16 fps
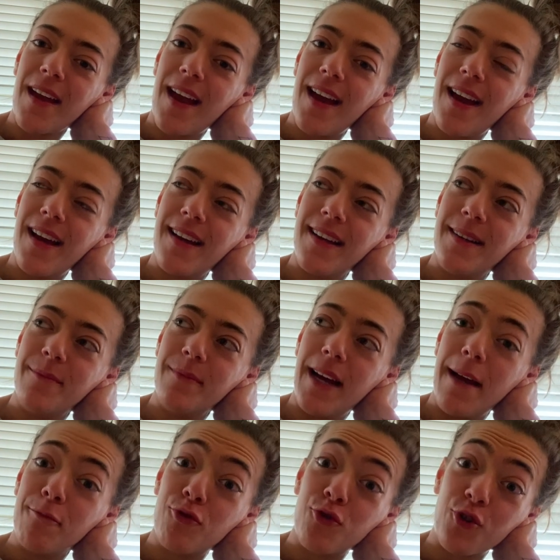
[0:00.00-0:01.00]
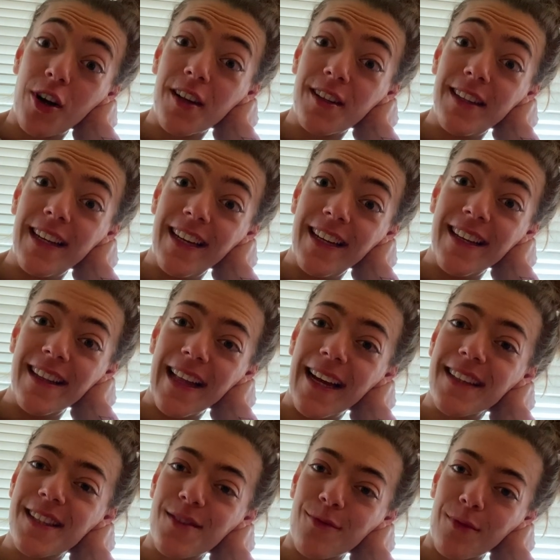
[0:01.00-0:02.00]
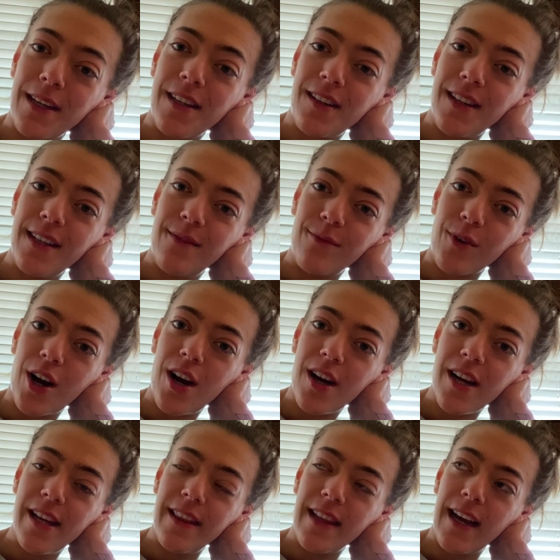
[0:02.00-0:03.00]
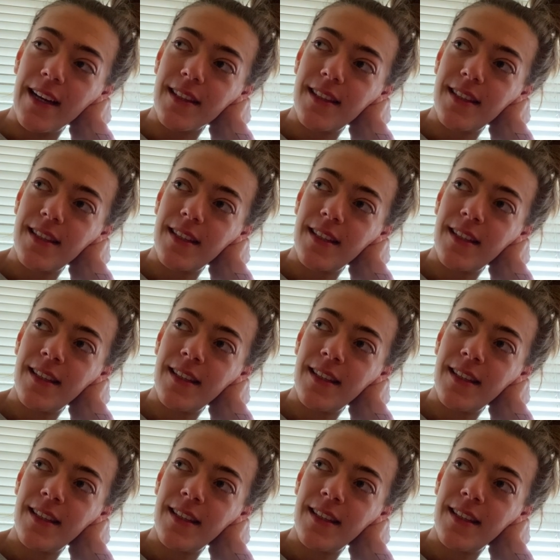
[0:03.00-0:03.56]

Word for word: um, I'm struggling, and that's real and raw, and that's